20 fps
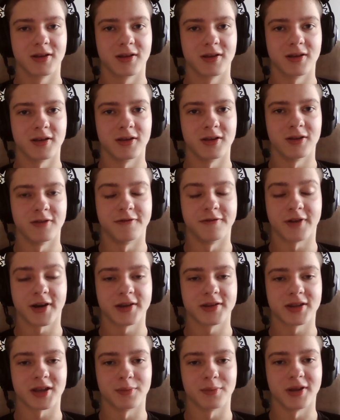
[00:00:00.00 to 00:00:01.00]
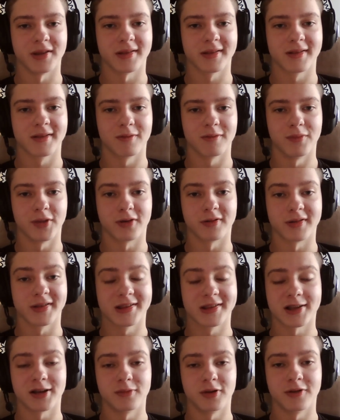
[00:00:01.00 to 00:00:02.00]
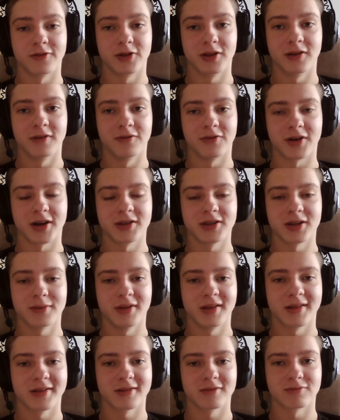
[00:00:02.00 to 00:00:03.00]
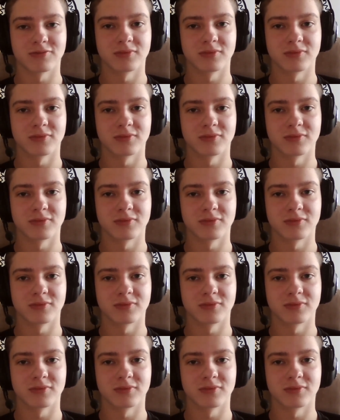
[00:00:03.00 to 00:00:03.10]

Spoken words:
vitamins, because some of the vitamins